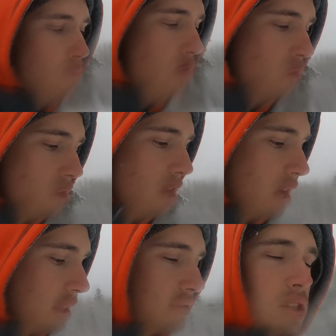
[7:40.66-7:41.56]
a Rode
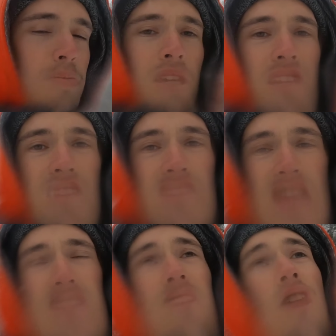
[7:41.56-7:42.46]
11-speed
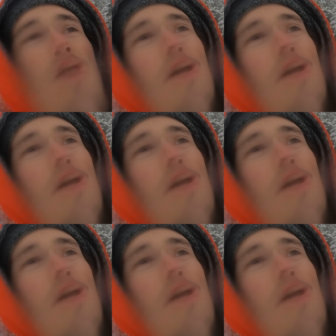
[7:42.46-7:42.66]
cassette